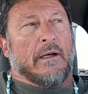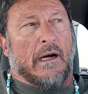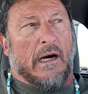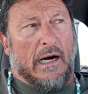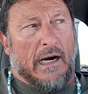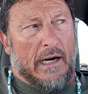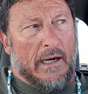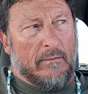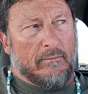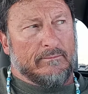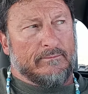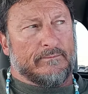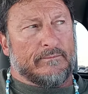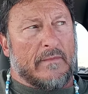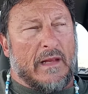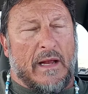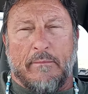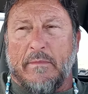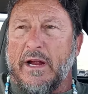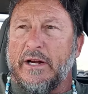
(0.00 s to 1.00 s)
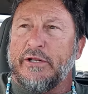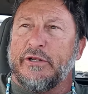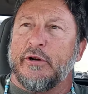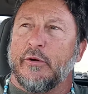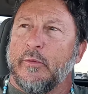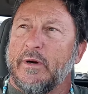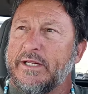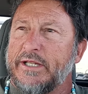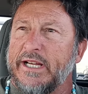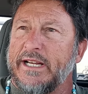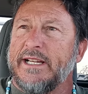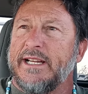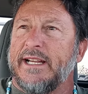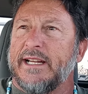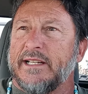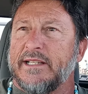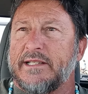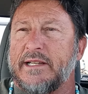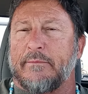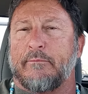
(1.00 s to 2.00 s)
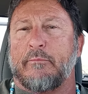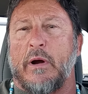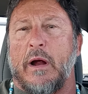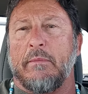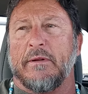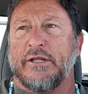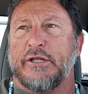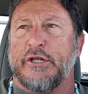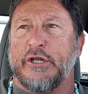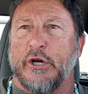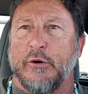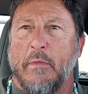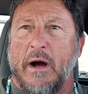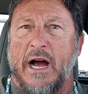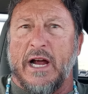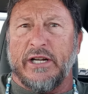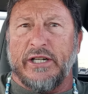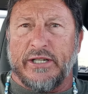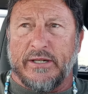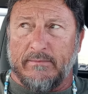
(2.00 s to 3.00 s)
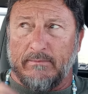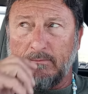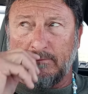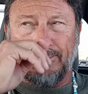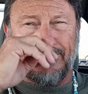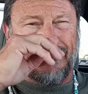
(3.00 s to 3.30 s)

um, I'm not sure which Indians, probably Chumash,